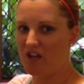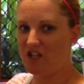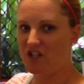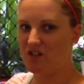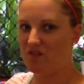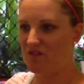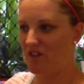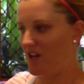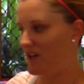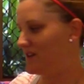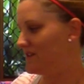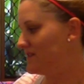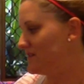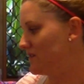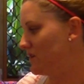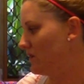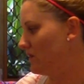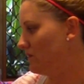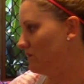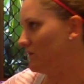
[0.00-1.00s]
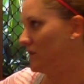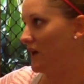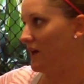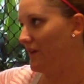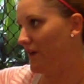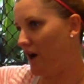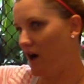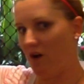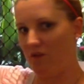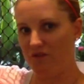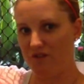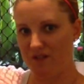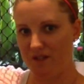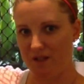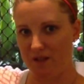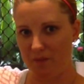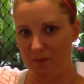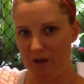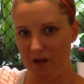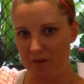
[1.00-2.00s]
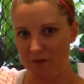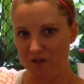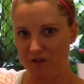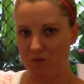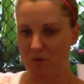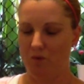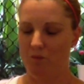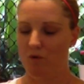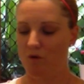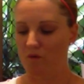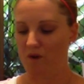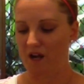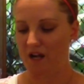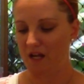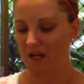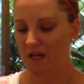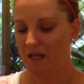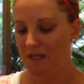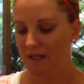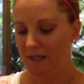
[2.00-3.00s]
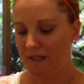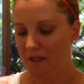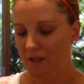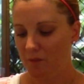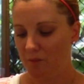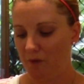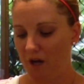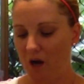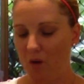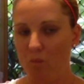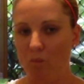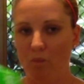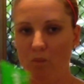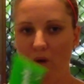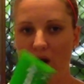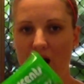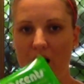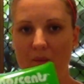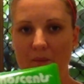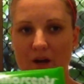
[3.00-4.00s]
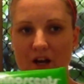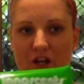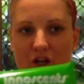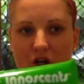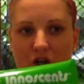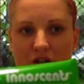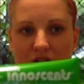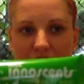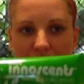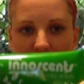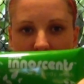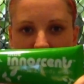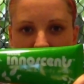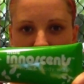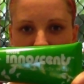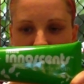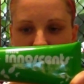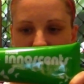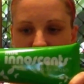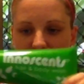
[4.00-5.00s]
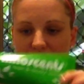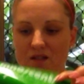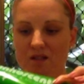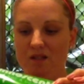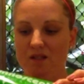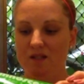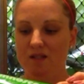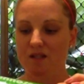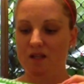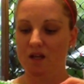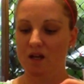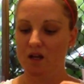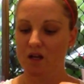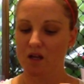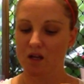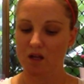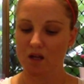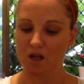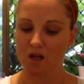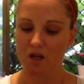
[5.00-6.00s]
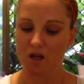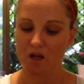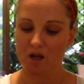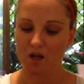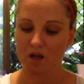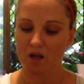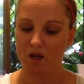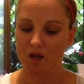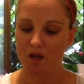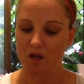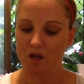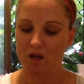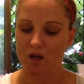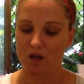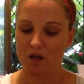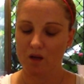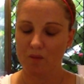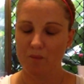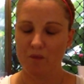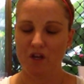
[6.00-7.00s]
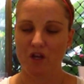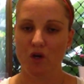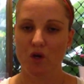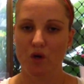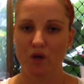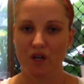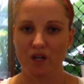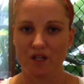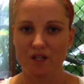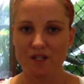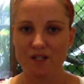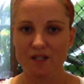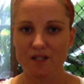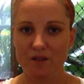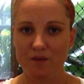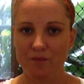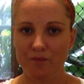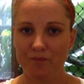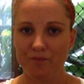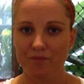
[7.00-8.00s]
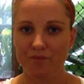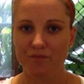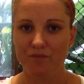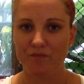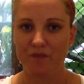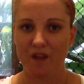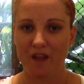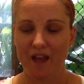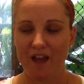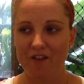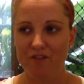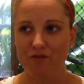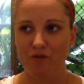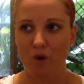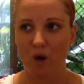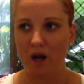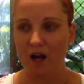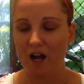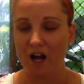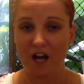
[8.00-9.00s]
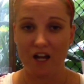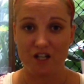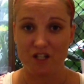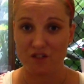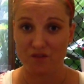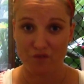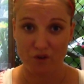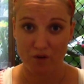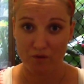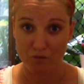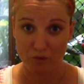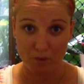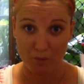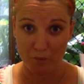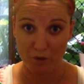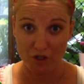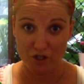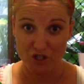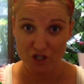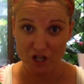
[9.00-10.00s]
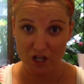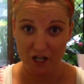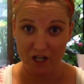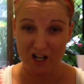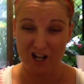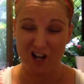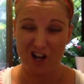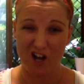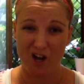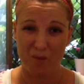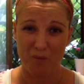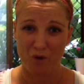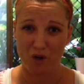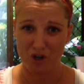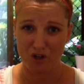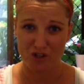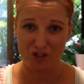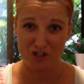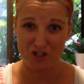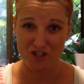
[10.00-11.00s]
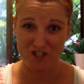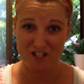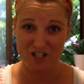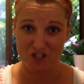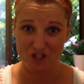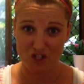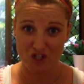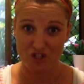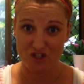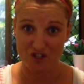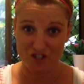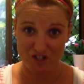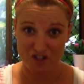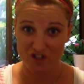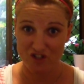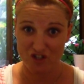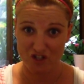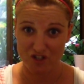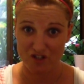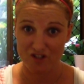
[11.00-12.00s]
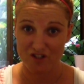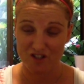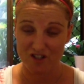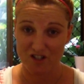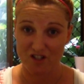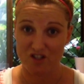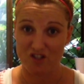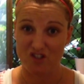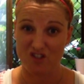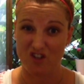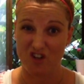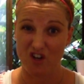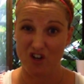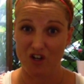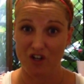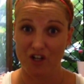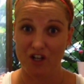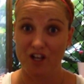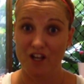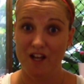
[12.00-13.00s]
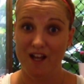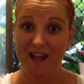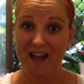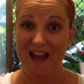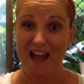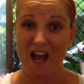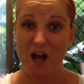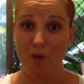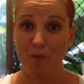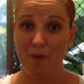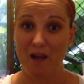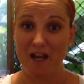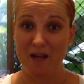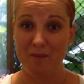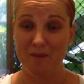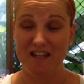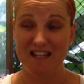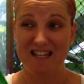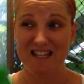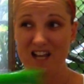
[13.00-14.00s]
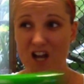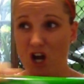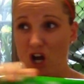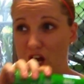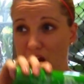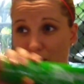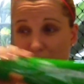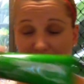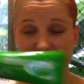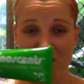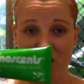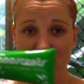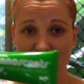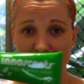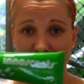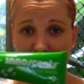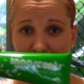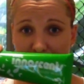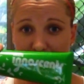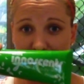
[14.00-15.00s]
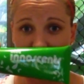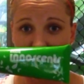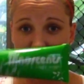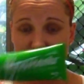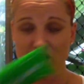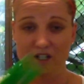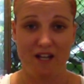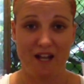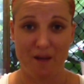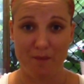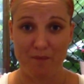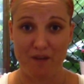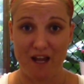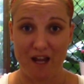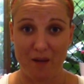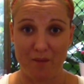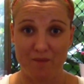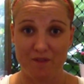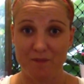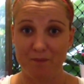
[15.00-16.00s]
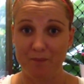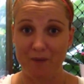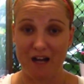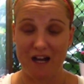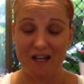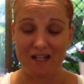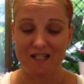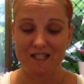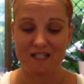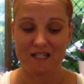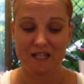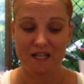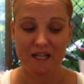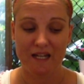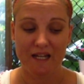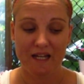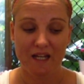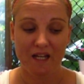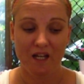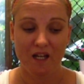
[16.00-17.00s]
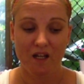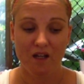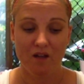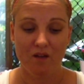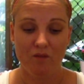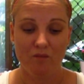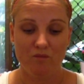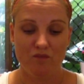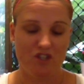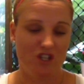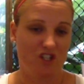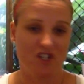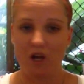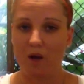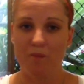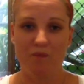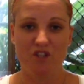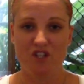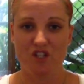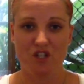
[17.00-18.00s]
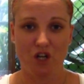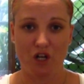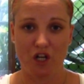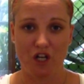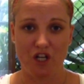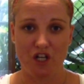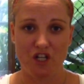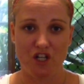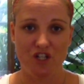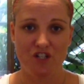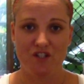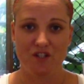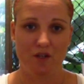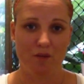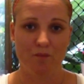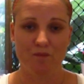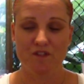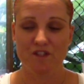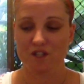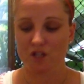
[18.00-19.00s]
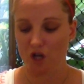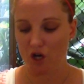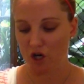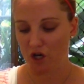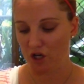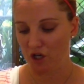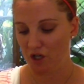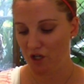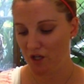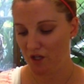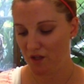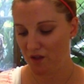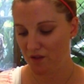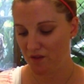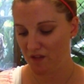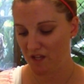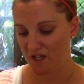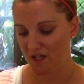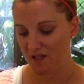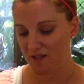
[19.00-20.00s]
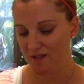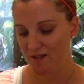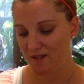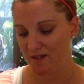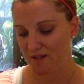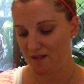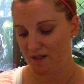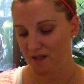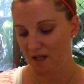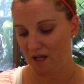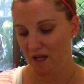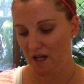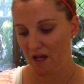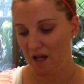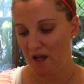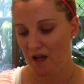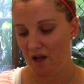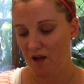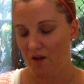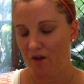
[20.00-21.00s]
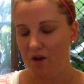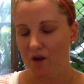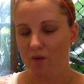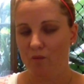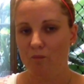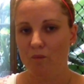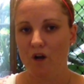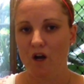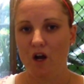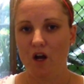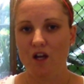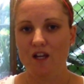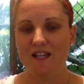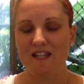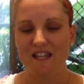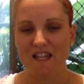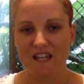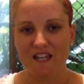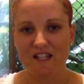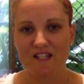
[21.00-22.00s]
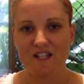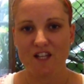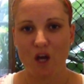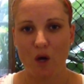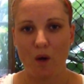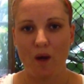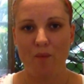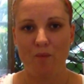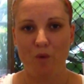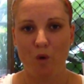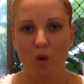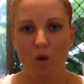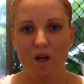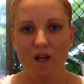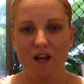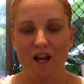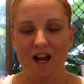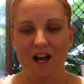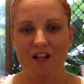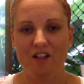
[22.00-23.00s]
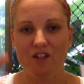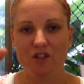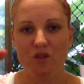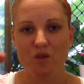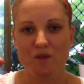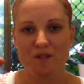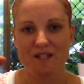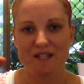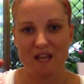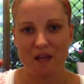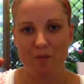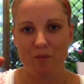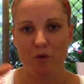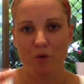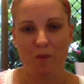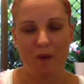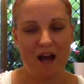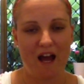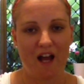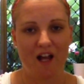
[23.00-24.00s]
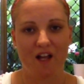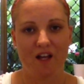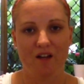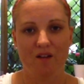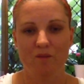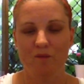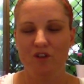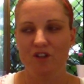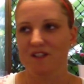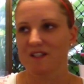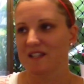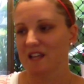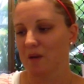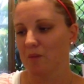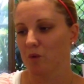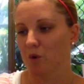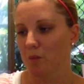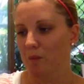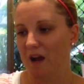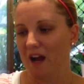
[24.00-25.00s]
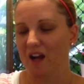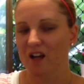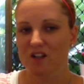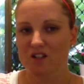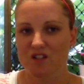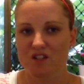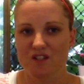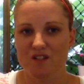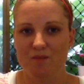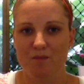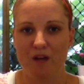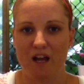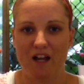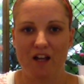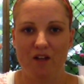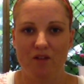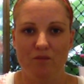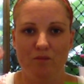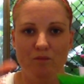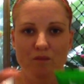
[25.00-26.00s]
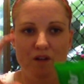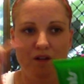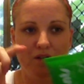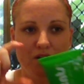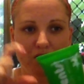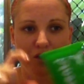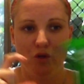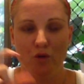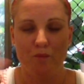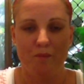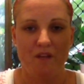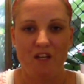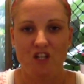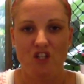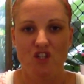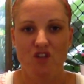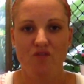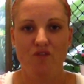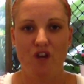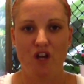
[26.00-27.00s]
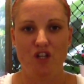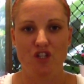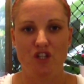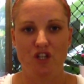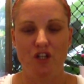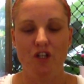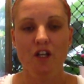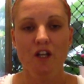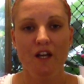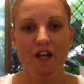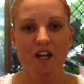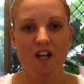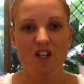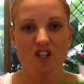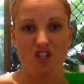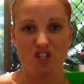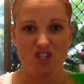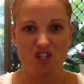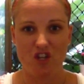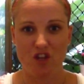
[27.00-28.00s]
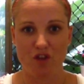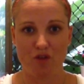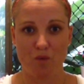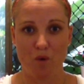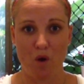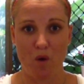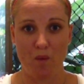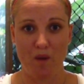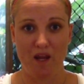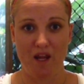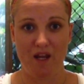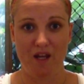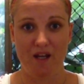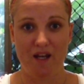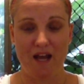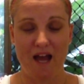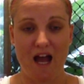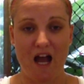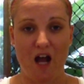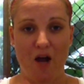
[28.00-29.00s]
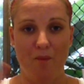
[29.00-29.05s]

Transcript: each of these, so the other half is in the baby's room already. But I got Little Innocents because, FYI, just for everyone watching, I'm not using Johnson & Johnson's on our baby. I'm so sorry, shouldn't name names, but I'm just not going to use them. So this, years ago I bought a little sample pack, not a sample pack, just like a little miniature version, just to throw in